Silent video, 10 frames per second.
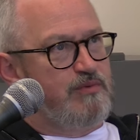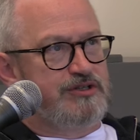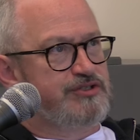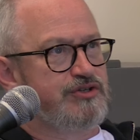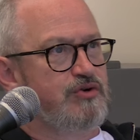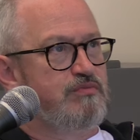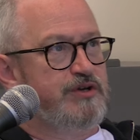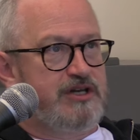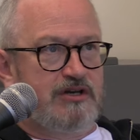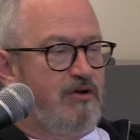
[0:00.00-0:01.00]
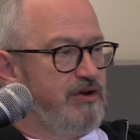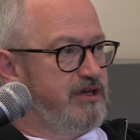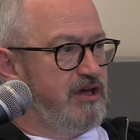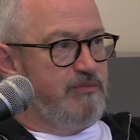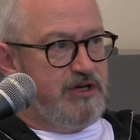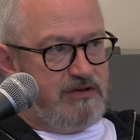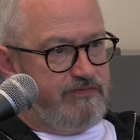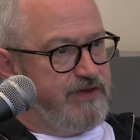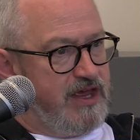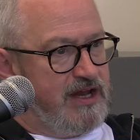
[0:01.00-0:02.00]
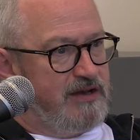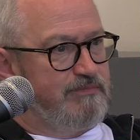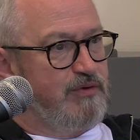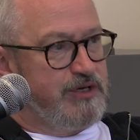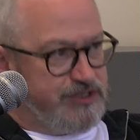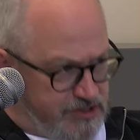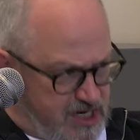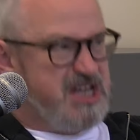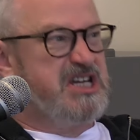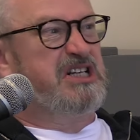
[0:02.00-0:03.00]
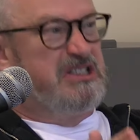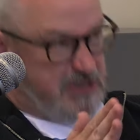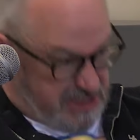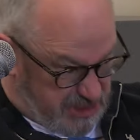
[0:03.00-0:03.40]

we went to school and we didn't like it and we didn't fit in, but we stayed, we